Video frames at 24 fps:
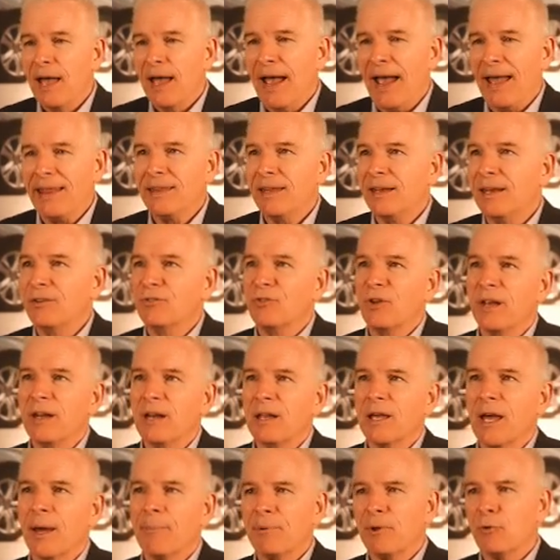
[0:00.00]
and then these
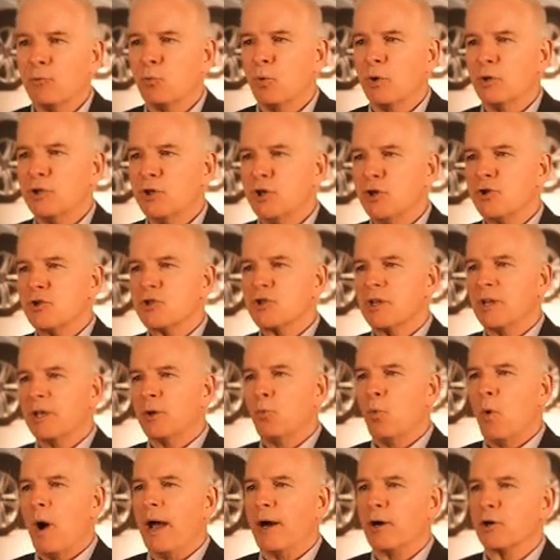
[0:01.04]
lending companies will usually
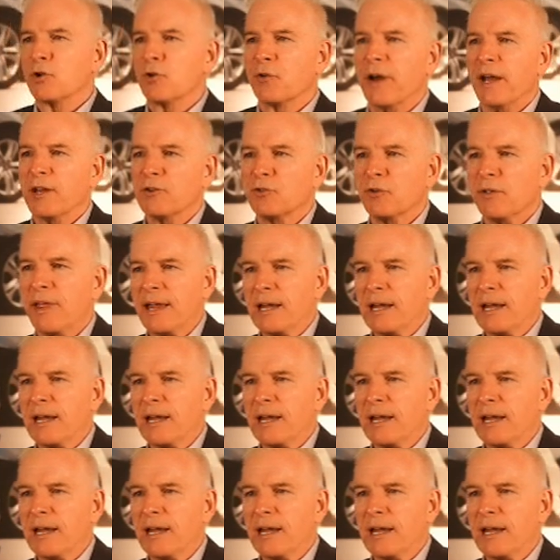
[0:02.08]
wire transfer